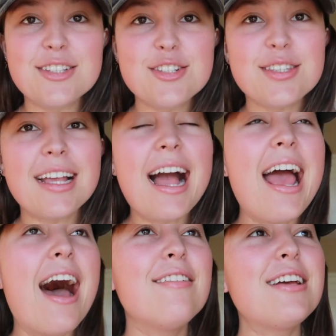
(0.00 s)
It's just like I
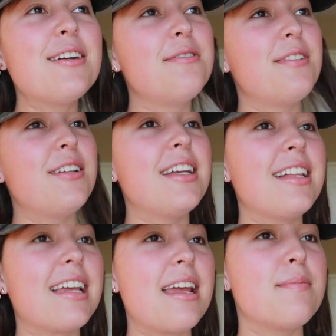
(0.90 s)
have like a
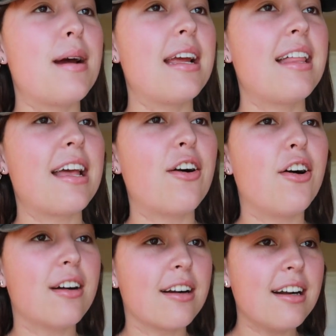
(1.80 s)
feeling like in my like
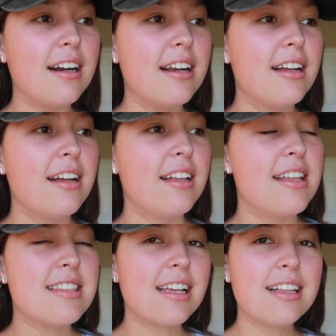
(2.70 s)
heart
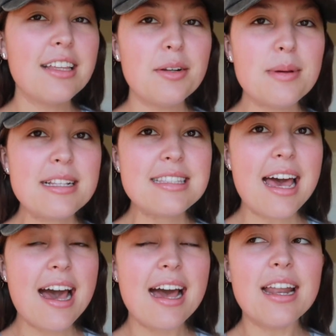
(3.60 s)
that's like a little bit
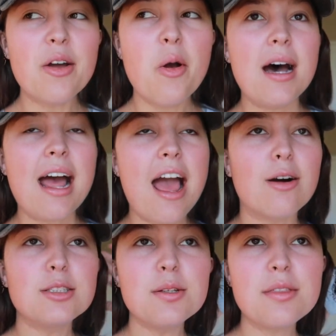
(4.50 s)
sad, but I
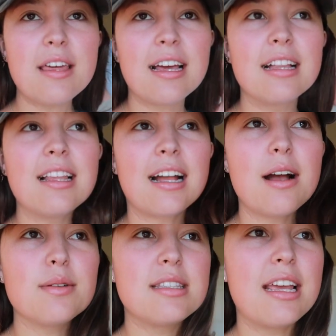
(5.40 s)
also think, like
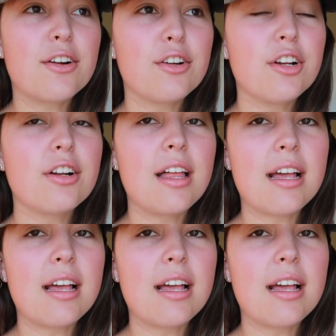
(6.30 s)
I was saying earlier,